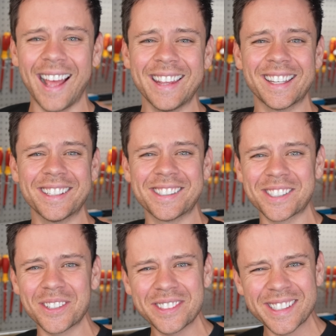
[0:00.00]
that? That's
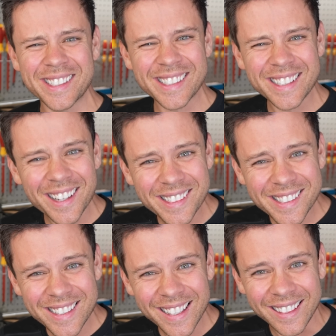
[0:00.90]
so
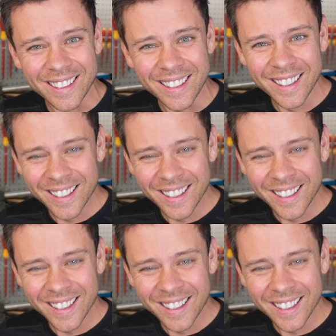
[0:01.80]
disgusting.